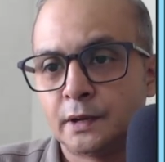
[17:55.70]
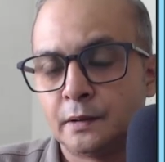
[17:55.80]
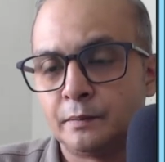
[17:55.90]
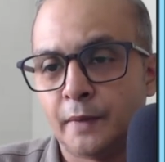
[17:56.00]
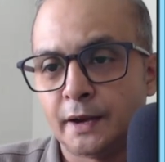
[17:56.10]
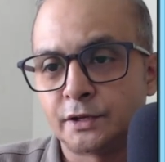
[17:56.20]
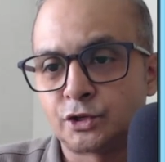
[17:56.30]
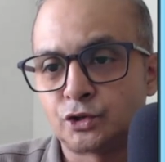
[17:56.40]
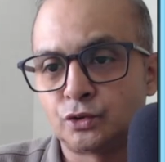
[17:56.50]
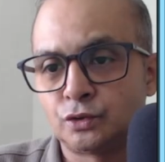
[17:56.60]
minus
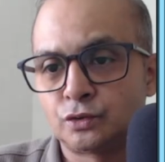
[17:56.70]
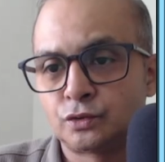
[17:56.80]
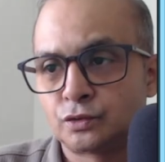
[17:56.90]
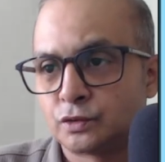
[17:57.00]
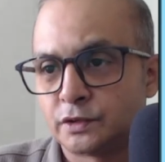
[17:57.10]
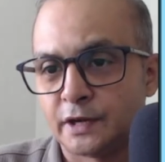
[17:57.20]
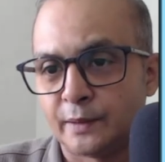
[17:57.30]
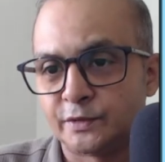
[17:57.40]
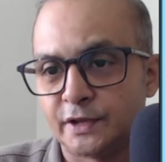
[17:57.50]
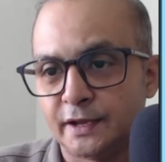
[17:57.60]
2
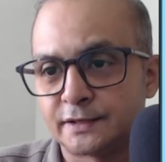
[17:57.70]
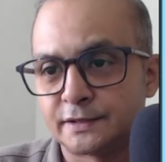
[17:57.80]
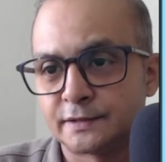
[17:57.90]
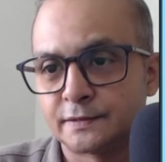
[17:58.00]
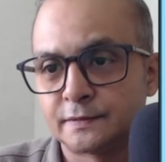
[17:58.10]
times x